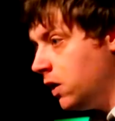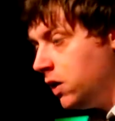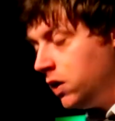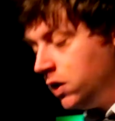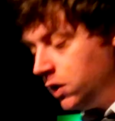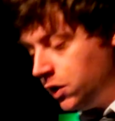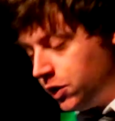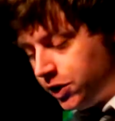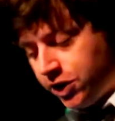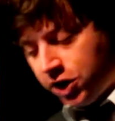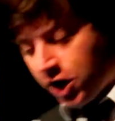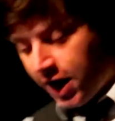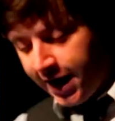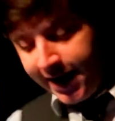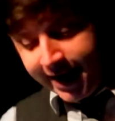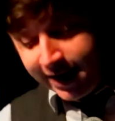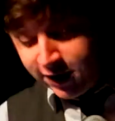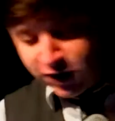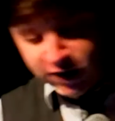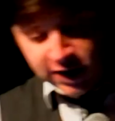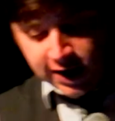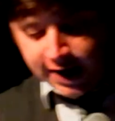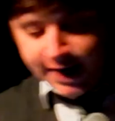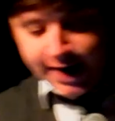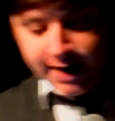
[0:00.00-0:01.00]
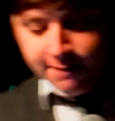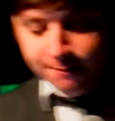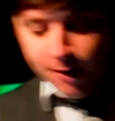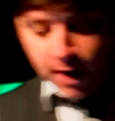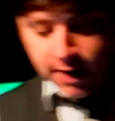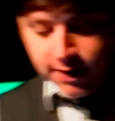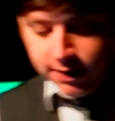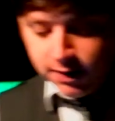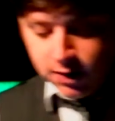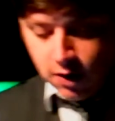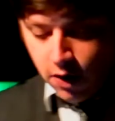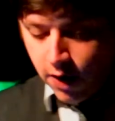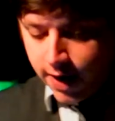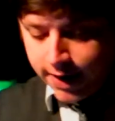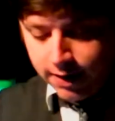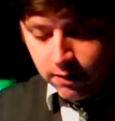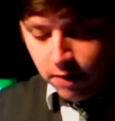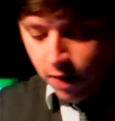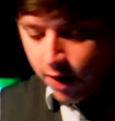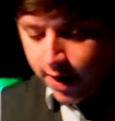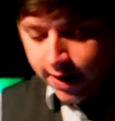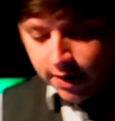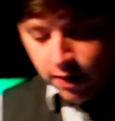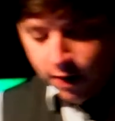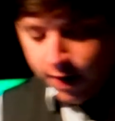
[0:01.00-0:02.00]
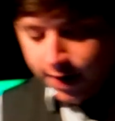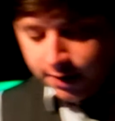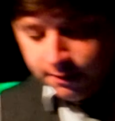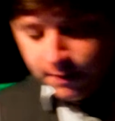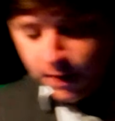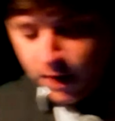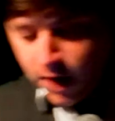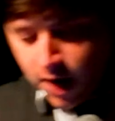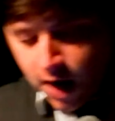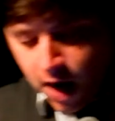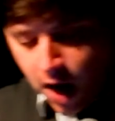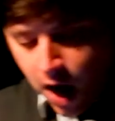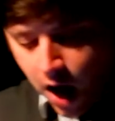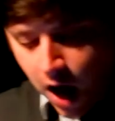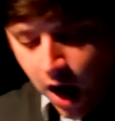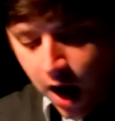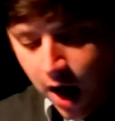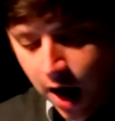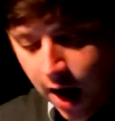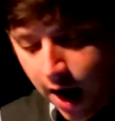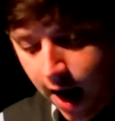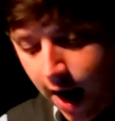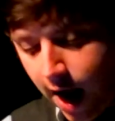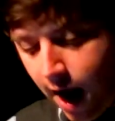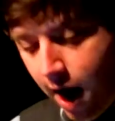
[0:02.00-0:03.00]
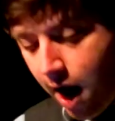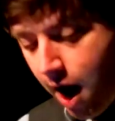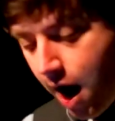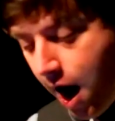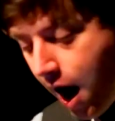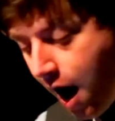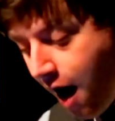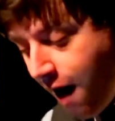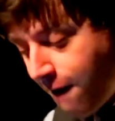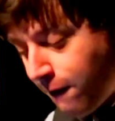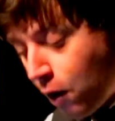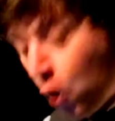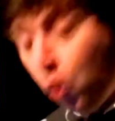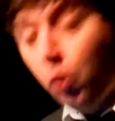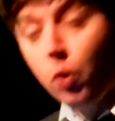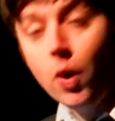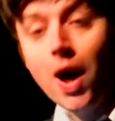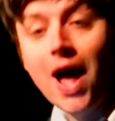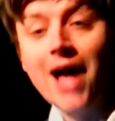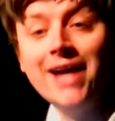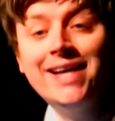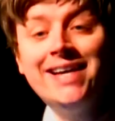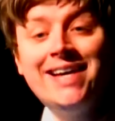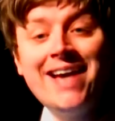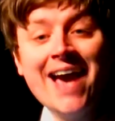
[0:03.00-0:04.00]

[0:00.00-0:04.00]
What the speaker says: It's not it, fine. All right. A